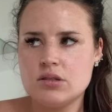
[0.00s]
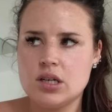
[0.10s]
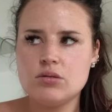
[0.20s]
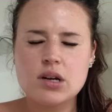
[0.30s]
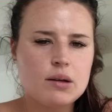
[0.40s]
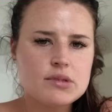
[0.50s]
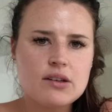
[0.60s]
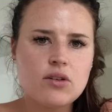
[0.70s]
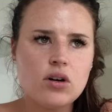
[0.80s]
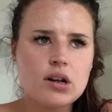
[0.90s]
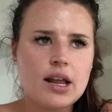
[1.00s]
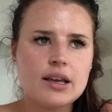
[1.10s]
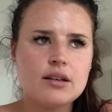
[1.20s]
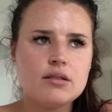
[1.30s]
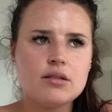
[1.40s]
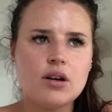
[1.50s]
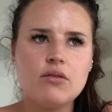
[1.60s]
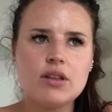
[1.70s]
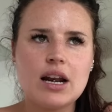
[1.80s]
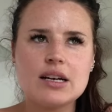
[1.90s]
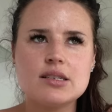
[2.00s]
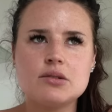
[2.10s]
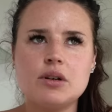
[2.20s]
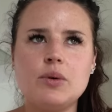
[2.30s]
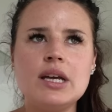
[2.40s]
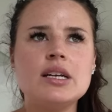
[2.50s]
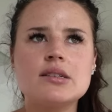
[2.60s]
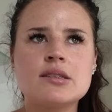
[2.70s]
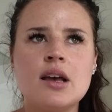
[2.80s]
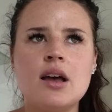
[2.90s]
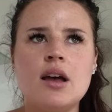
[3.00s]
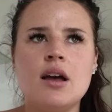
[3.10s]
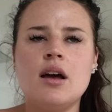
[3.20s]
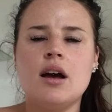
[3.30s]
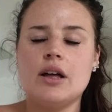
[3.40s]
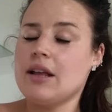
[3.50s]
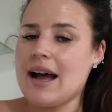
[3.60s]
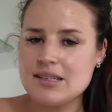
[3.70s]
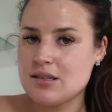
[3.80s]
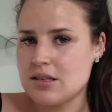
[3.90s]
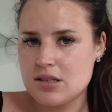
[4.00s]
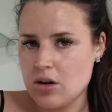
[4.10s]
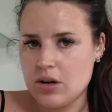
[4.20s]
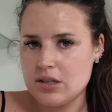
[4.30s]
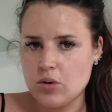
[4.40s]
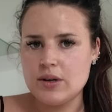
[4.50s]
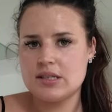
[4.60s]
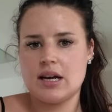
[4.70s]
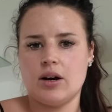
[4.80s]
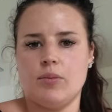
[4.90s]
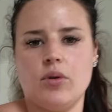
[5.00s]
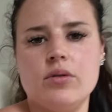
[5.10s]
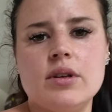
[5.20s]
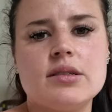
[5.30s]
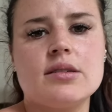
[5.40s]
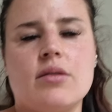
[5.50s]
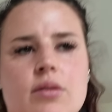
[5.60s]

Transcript: two times I've gone, like over the last three weeks. And Asda stock is always terrible. This is